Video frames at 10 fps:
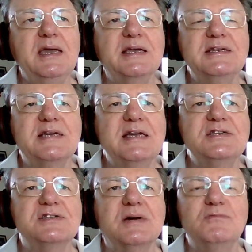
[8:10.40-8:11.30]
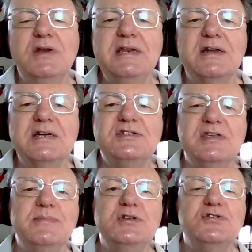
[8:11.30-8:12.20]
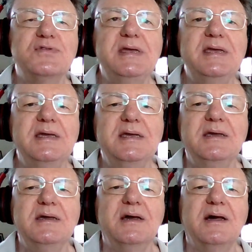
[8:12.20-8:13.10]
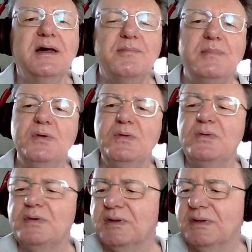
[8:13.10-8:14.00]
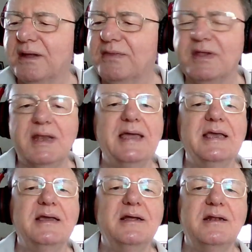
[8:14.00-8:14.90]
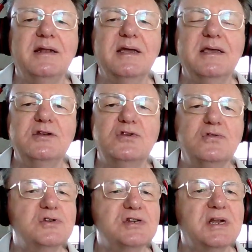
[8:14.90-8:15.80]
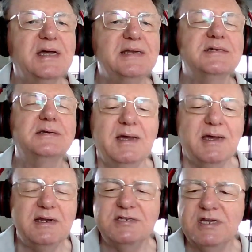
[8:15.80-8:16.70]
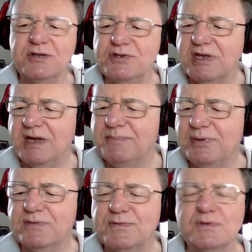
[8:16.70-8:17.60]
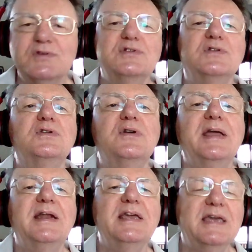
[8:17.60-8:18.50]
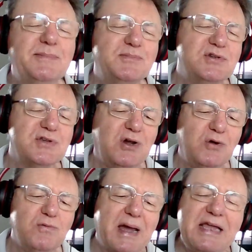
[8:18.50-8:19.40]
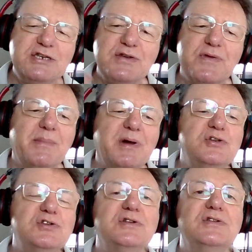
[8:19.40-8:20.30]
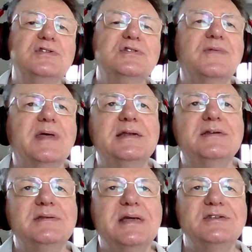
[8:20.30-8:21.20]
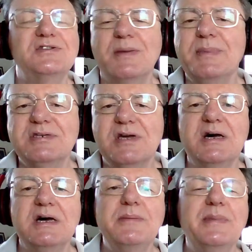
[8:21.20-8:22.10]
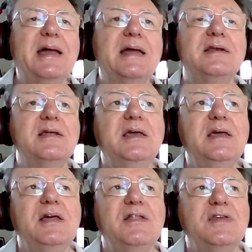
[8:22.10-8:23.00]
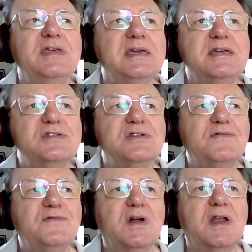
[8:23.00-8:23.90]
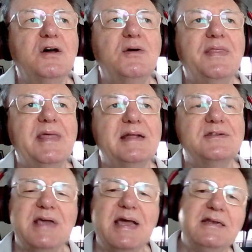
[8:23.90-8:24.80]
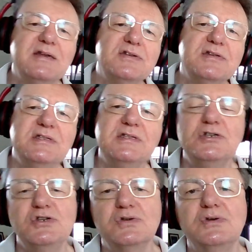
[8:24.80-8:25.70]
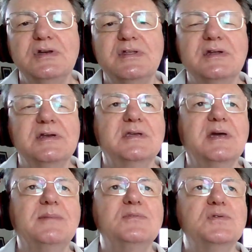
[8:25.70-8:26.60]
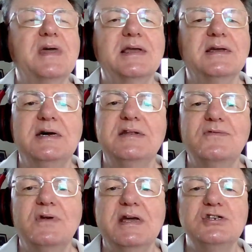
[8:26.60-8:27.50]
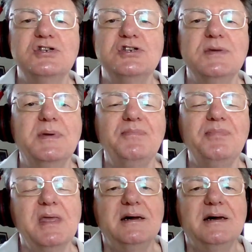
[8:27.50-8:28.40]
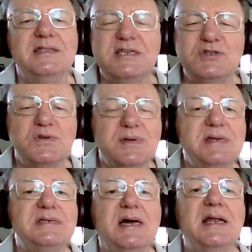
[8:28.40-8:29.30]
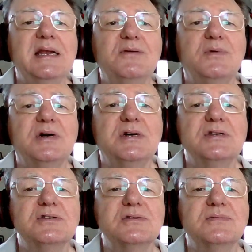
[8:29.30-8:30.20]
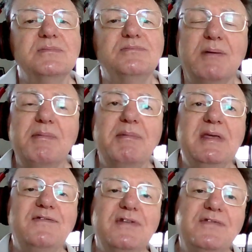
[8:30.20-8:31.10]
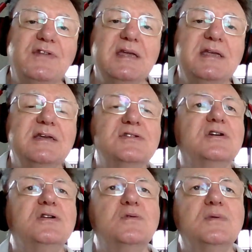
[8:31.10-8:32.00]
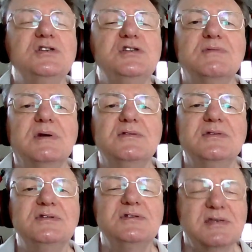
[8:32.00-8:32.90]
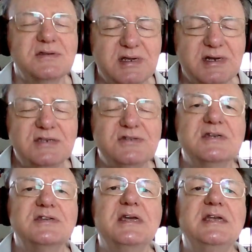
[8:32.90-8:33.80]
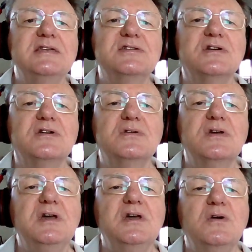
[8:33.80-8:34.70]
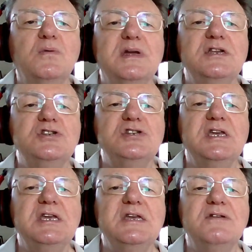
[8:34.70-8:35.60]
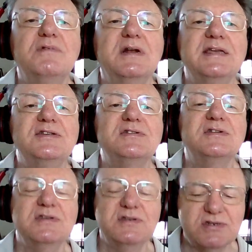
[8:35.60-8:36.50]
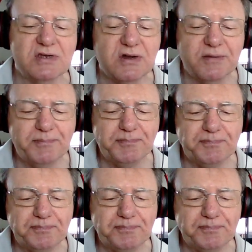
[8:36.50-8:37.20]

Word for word: It contains some really nice imagery the moon on the lake like the spotlight. And it tells a beautiful story and it captures a whole range of emotions of that, that summertime and the years that follow and that sadness and the joy that comes with that kind of relationship. And this was when Taylor was probably 15 years old when she wrote this, certainly 16 years old when she released this song.